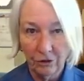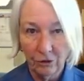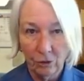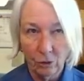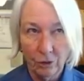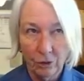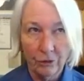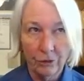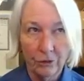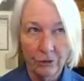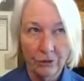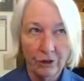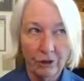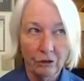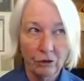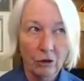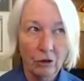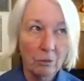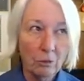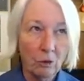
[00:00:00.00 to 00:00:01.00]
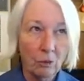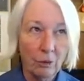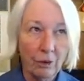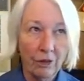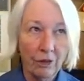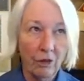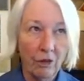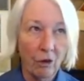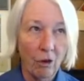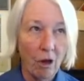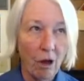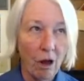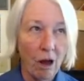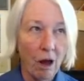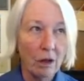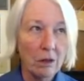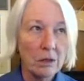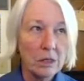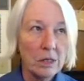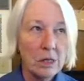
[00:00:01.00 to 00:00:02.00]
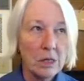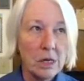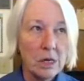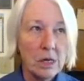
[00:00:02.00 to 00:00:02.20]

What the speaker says: disorders in trouble with the law.